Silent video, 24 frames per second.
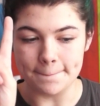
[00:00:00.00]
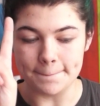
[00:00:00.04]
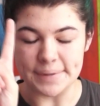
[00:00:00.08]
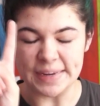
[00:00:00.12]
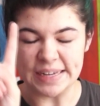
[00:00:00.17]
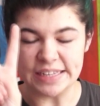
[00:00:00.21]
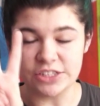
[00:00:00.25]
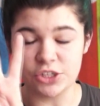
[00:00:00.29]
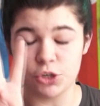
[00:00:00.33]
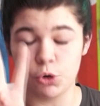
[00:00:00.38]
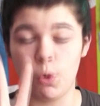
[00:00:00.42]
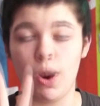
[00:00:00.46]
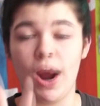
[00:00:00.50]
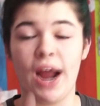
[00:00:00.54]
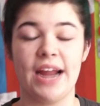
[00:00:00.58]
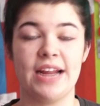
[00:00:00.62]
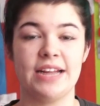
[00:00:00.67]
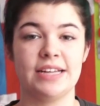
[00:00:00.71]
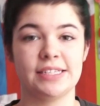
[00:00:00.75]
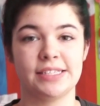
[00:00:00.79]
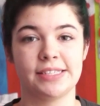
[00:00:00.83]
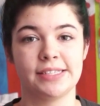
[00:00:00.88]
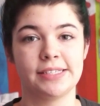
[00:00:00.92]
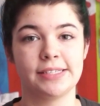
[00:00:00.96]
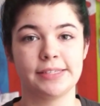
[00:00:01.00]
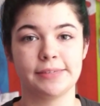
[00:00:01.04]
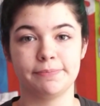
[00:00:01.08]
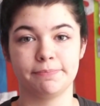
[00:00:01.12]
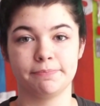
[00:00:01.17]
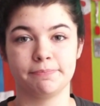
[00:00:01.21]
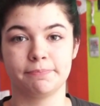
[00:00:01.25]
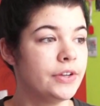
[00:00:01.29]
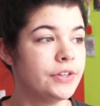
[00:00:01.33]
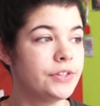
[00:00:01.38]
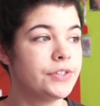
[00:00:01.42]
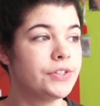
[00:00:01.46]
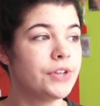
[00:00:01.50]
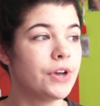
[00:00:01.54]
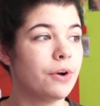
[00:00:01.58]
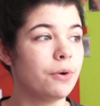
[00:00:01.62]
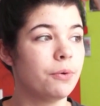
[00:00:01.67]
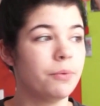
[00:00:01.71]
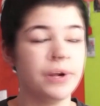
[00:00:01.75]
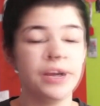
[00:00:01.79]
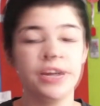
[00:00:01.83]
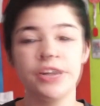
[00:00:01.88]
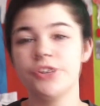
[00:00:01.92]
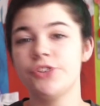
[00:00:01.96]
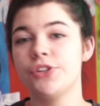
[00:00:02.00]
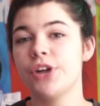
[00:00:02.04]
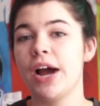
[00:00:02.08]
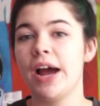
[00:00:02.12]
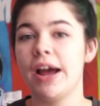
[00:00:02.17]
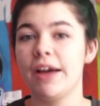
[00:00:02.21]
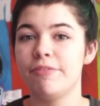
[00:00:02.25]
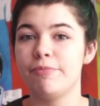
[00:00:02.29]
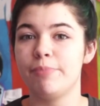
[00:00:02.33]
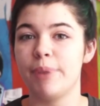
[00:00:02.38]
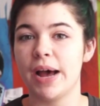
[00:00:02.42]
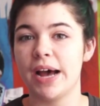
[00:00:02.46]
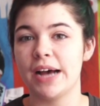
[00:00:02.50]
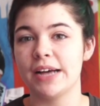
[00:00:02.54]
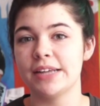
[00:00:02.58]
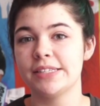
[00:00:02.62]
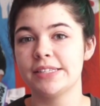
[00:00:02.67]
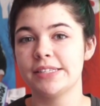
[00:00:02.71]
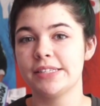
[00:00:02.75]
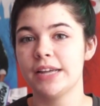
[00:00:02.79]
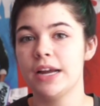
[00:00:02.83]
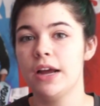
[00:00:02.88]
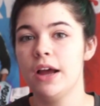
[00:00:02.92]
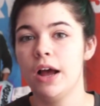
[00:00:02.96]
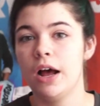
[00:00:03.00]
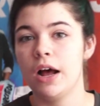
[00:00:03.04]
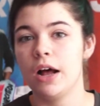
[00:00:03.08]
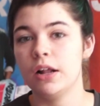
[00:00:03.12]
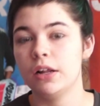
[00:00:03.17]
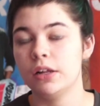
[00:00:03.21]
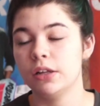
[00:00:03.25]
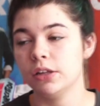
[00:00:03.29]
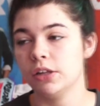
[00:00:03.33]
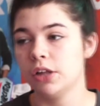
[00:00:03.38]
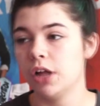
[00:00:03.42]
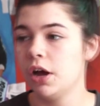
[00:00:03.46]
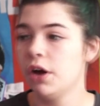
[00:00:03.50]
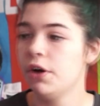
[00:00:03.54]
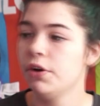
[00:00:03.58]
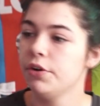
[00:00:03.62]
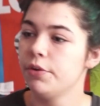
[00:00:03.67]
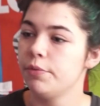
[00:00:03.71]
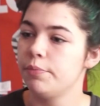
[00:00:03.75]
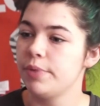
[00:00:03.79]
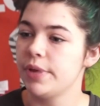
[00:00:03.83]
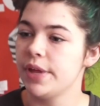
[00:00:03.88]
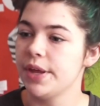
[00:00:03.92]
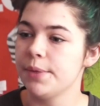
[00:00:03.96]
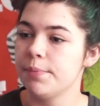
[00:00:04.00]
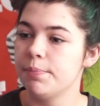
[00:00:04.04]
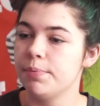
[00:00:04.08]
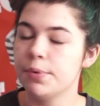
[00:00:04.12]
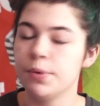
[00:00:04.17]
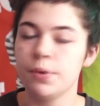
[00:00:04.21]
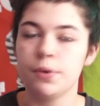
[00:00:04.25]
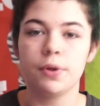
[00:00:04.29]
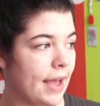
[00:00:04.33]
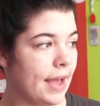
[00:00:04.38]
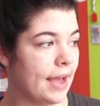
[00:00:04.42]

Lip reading: but twice. So we drive past a load of people,